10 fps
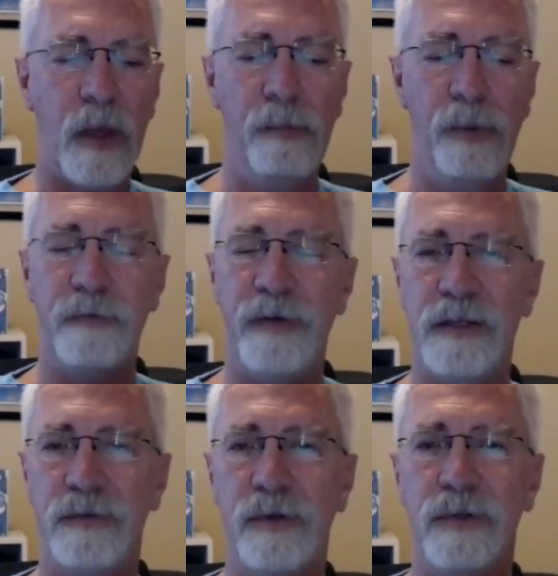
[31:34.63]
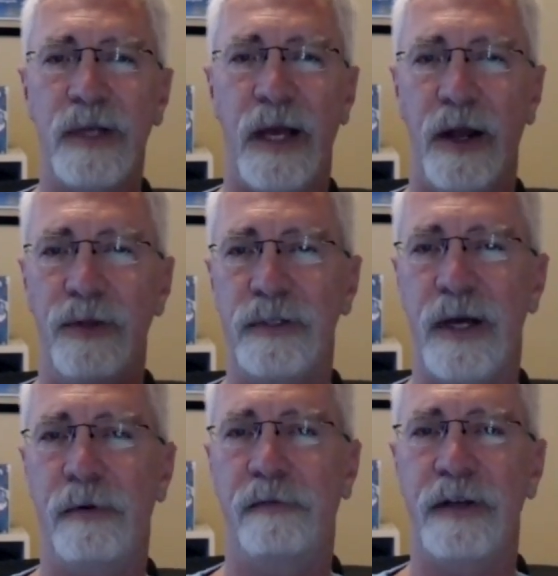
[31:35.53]
Book festivals and other
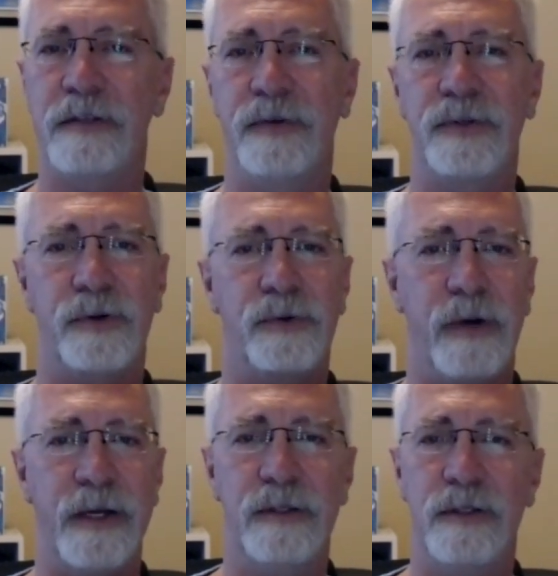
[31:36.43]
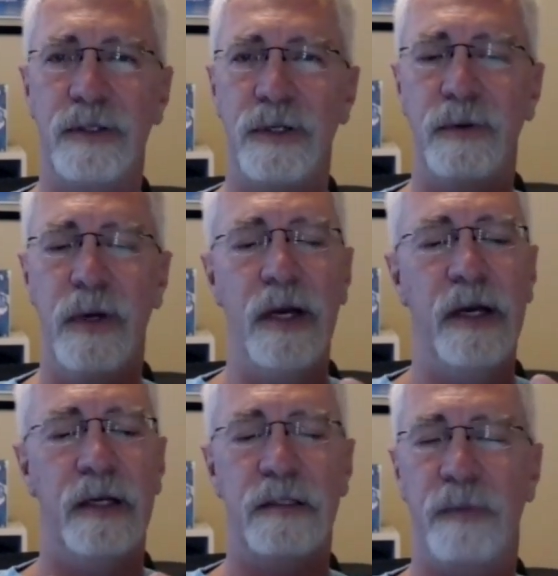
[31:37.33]
type of festivals are great to do,
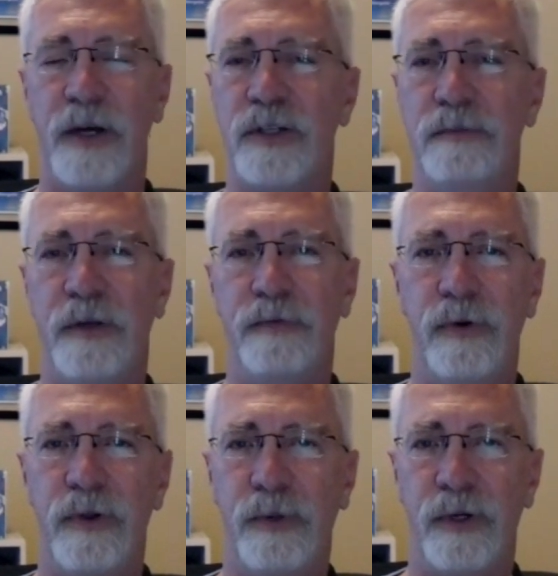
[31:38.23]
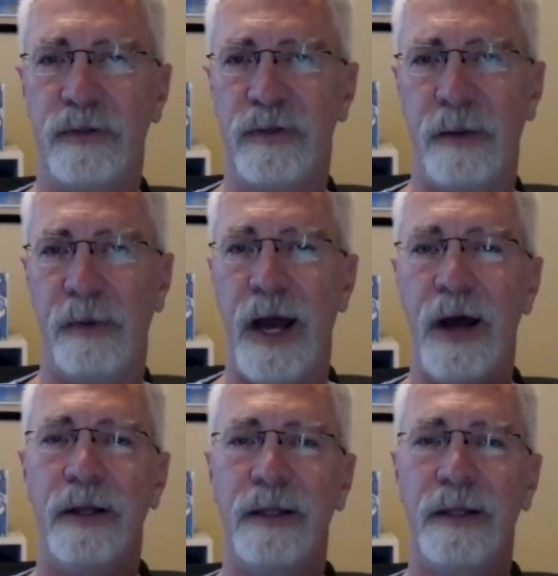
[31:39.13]
especially before the book is coming out.